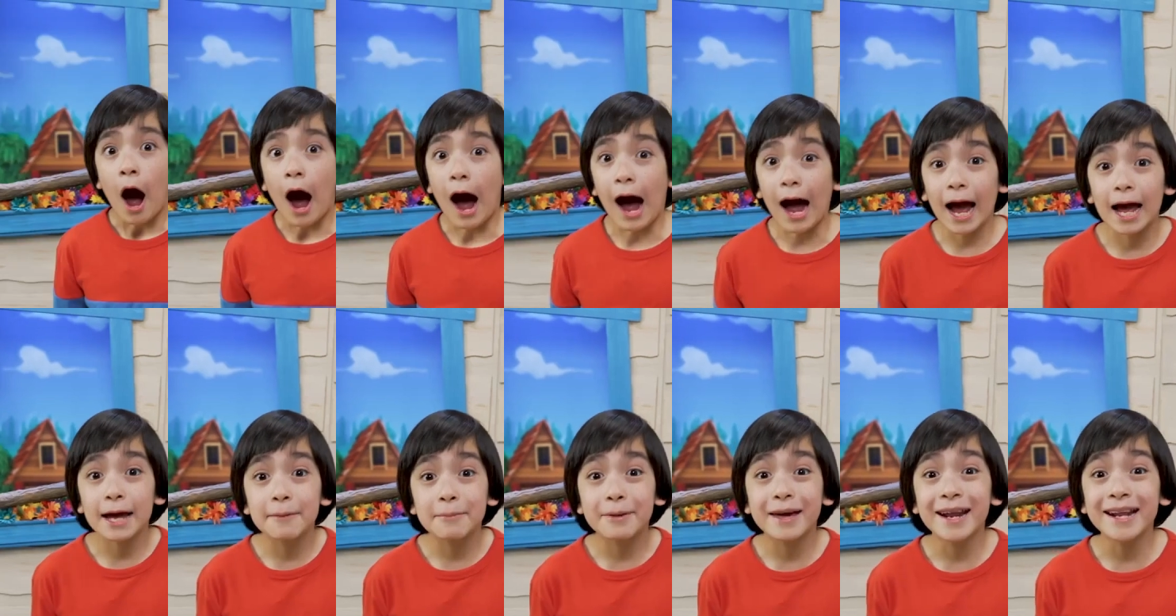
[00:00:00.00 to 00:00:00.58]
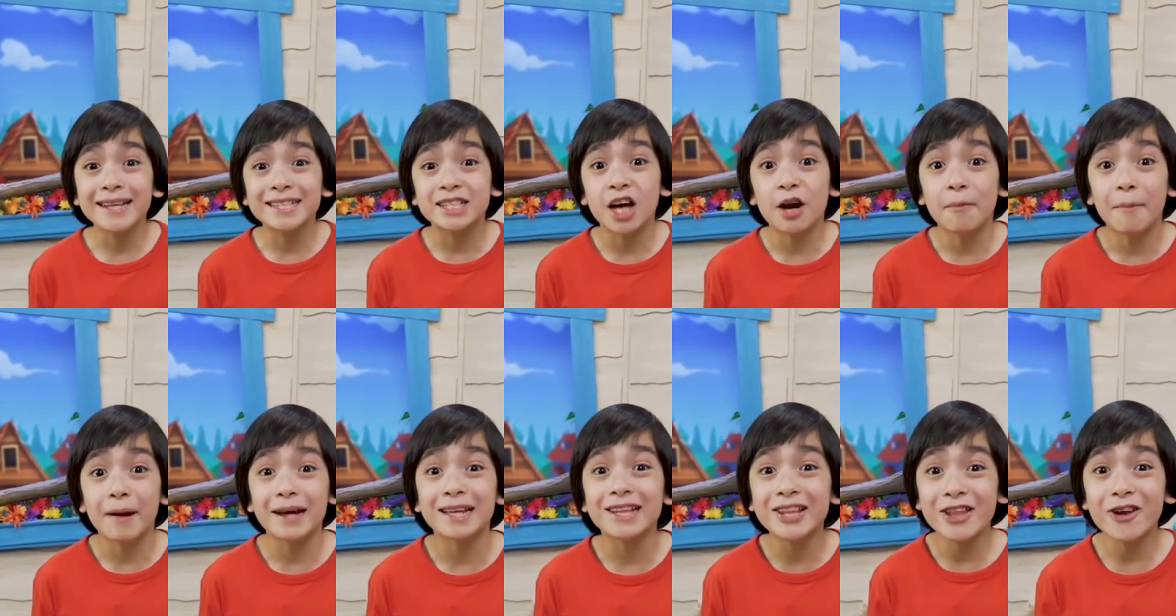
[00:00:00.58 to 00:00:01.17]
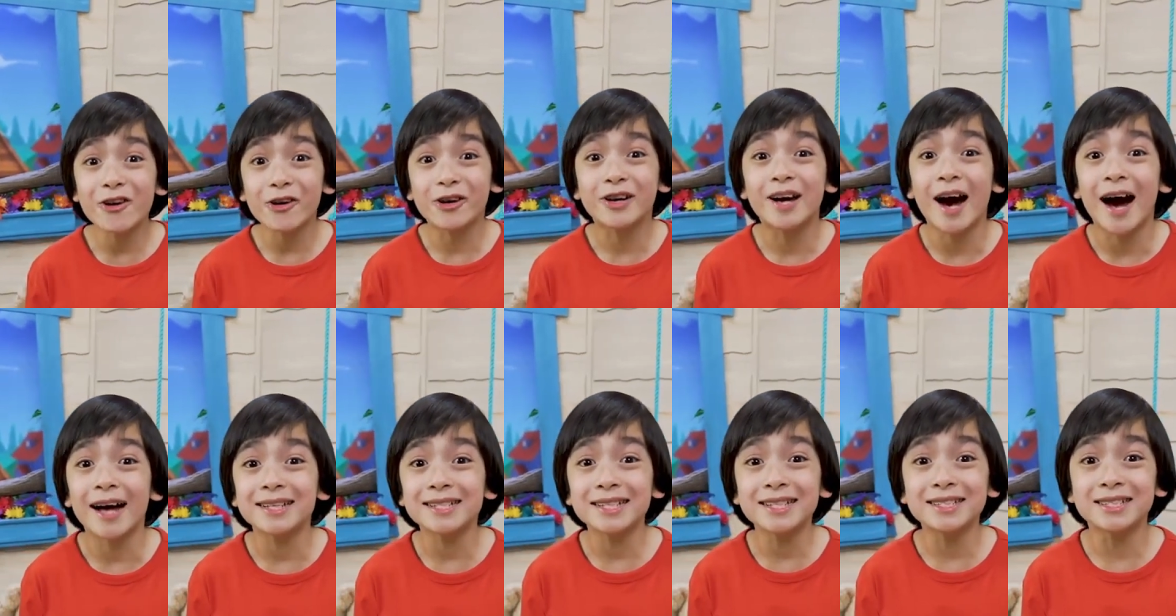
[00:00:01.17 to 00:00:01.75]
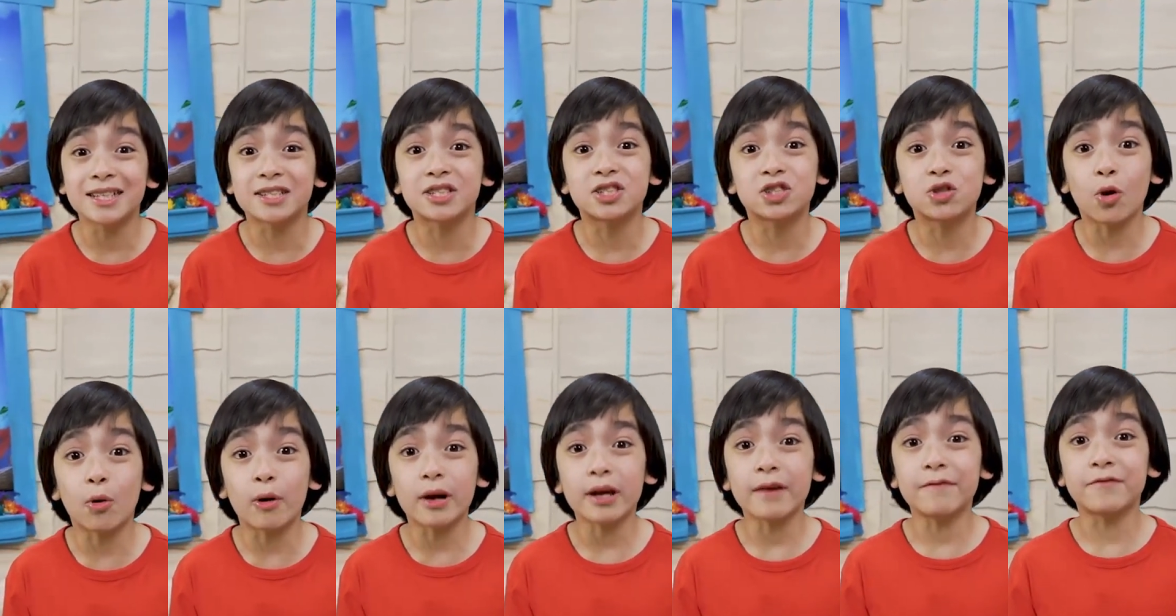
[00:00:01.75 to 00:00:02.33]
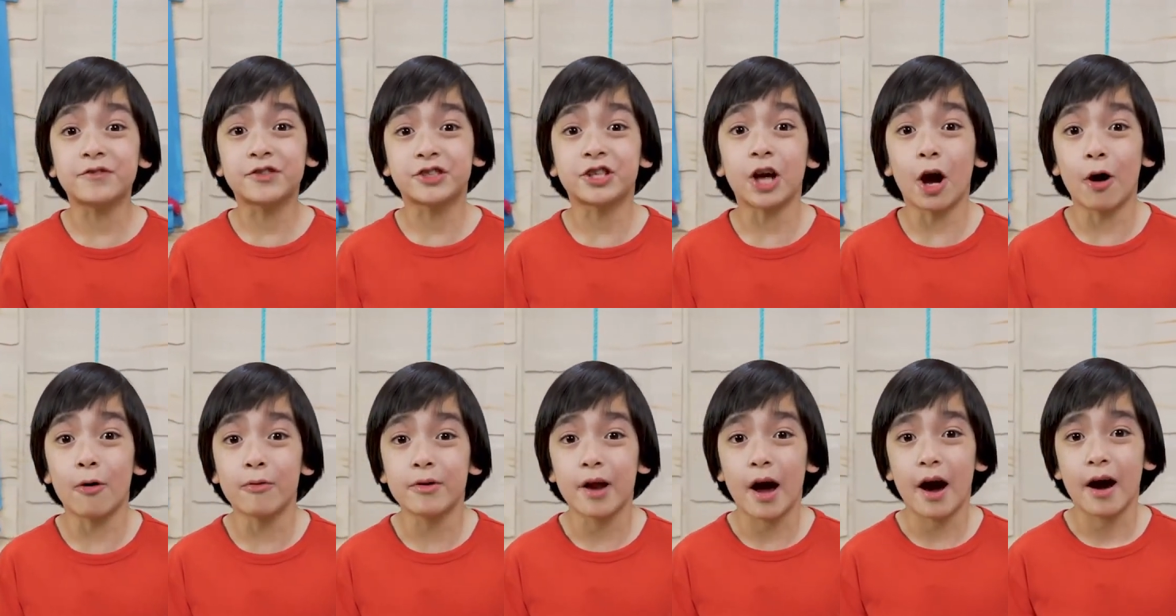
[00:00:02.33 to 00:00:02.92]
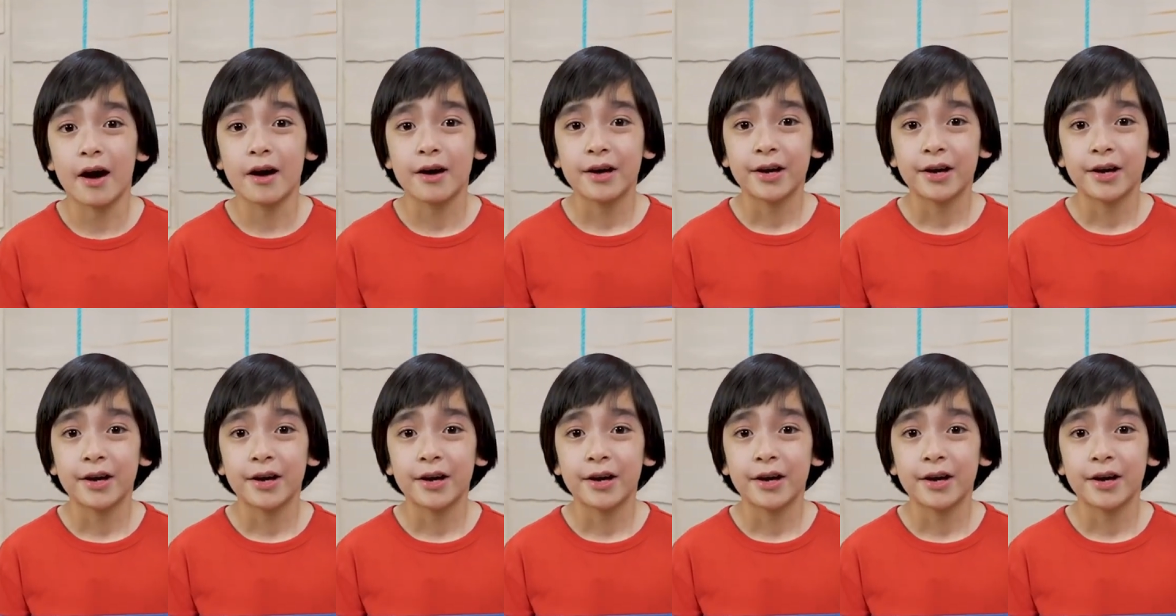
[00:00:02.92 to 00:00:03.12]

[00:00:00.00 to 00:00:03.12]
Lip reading: I'm going to tell my little cousins the story of Jonah,